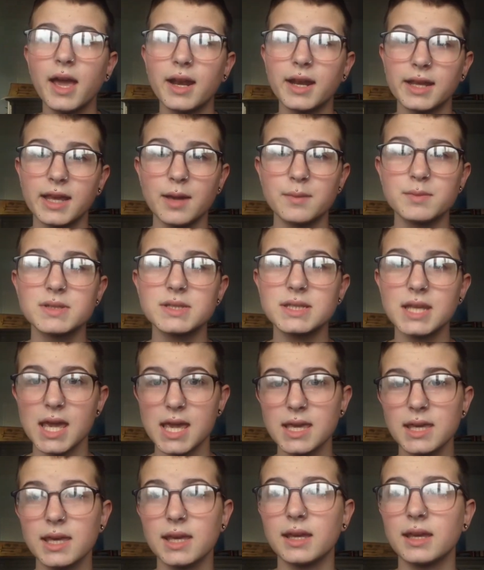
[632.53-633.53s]
And I kept
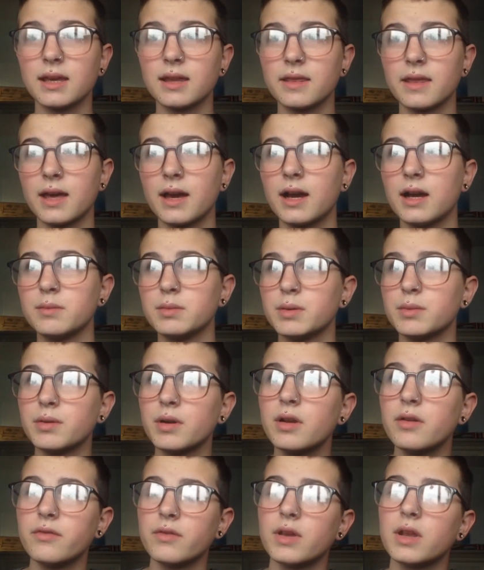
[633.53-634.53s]
taking that
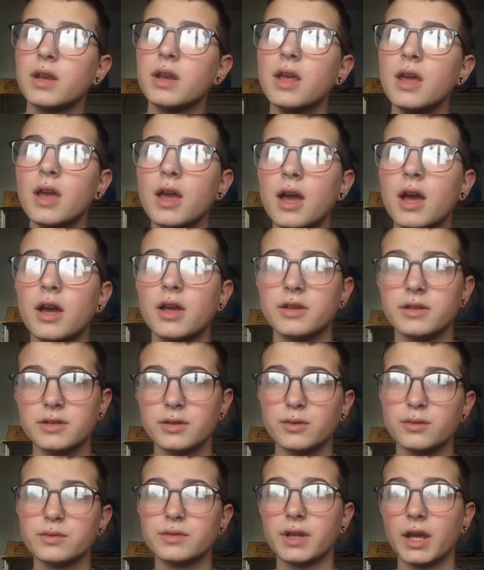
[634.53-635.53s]
ibuprofen
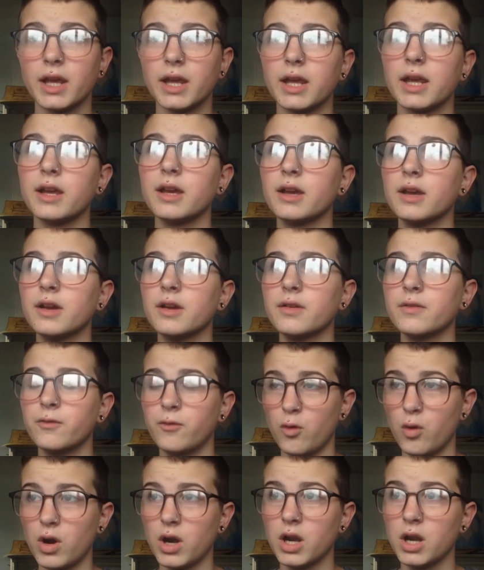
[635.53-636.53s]
until day
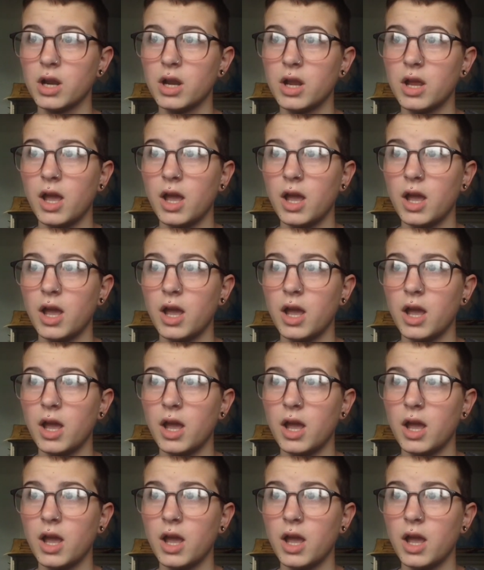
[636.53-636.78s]
4.